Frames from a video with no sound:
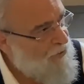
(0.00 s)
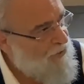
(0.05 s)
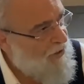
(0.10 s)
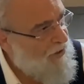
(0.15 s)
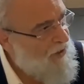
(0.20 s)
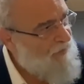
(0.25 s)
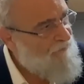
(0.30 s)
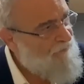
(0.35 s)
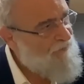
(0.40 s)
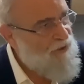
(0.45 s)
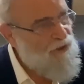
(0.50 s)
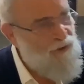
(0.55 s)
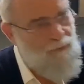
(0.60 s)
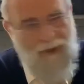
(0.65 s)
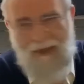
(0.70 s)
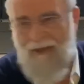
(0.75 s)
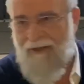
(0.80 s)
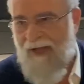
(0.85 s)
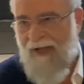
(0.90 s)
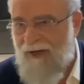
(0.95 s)
say Avinu
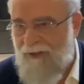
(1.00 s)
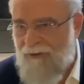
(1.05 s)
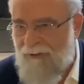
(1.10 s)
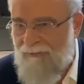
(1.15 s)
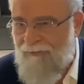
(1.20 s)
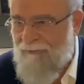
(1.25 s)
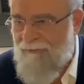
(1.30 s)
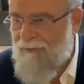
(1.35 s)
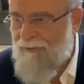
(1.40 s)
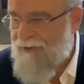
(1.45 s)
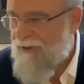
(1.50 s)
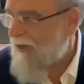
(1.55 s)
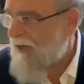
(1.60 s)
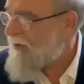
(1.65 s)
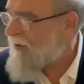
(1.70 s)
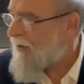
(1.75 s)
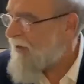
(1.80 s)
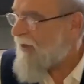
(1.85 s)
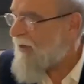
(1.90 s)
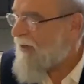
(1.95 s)
Malkeinu? Say,
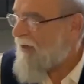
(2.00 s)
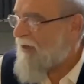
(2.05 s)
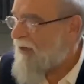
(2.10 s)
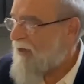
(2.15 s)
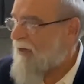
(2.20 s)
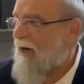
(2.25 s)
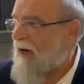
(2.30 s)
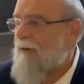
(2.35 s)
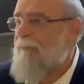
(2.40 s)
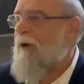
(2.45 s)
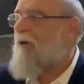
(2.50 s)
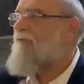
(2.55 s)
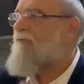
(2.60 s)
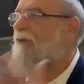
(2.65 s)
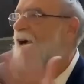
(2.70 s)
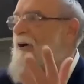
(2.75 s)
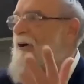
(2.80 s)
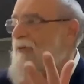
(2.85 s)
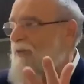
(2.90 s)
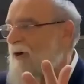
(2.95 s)
God, my
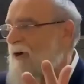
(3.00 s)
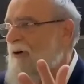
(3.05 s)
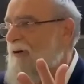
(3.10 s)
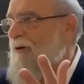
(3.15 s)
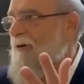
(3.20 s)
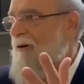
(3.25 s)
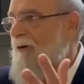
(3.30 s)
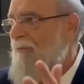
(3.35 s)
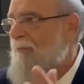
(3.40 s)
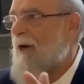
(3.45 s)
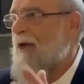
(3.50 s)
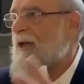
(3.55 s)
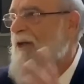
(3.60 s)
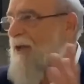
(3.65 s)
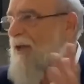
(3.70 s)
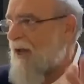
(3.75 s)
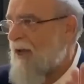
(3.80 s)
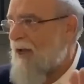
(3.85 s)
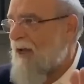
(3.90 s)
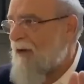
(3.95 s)
Father, my
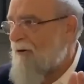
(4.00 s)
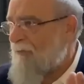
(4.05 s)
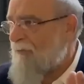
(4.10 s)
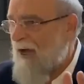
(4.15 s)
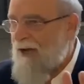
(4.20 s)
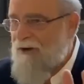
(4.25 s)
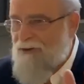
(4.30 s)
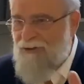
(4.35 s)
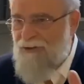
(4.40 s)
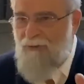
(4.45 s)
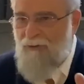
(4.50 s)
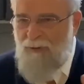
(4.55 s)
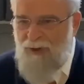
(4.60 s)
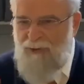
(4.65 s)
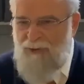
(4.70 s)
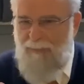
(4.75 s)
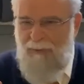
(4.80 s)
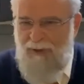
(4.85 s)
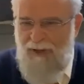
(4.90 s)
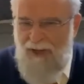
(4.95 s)
King. Well, I usually
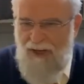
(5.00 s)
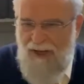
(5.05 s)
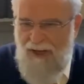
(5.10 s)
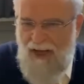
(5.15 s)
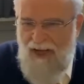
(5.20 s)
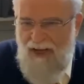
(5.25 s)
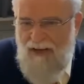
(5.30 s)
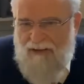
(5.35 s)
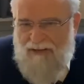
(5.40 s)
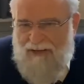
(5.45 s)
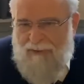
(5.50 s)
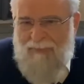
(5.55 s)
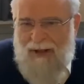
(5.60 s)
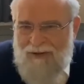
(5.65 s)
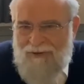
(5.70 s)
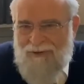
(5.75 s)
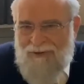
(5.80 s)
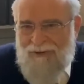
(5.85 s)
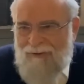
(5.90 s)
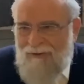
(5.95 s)
whisper the King because I'm
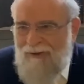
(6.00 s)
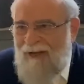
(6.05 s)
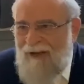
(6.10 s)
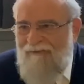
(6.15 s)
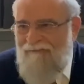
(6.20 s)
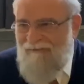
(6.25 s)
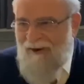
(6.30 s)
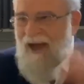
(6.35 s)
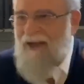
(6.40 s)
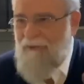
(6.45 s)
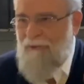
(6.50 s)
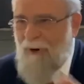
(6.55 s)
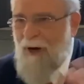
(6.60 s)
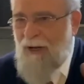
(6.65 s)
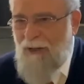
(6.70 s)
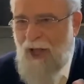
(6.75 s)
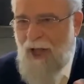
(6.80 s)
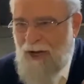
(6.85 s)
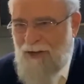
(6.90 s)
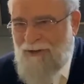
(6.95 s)
not too. Father, I
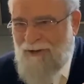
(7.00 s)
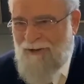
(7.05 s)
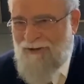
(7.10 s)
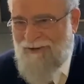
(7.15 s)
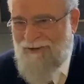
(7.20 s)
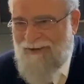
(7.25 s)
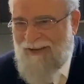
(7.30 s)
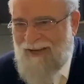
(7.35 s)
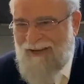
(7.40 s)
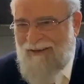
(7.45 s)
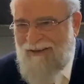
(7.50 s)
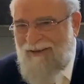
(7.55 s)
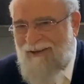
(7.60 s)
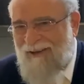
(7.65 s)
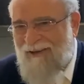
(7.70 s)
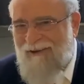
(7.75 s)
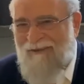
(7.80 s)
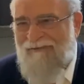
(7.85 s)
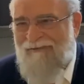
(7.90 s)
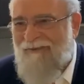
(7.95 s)
like, okay?
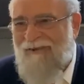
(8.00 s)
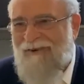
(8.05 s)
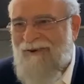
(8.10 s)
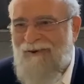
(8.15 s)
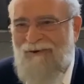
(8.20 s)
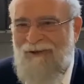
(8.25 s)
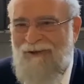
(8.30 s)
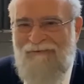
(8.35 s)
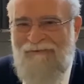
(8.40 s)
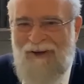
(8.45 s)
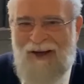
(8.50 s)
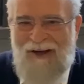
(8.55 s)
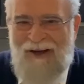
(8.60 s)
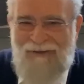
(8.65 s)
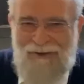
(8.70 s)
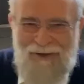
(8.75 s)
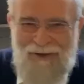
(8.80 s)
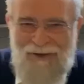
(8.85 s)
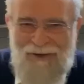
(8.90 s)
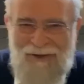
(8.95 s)
Holy
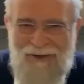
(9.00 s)
Father.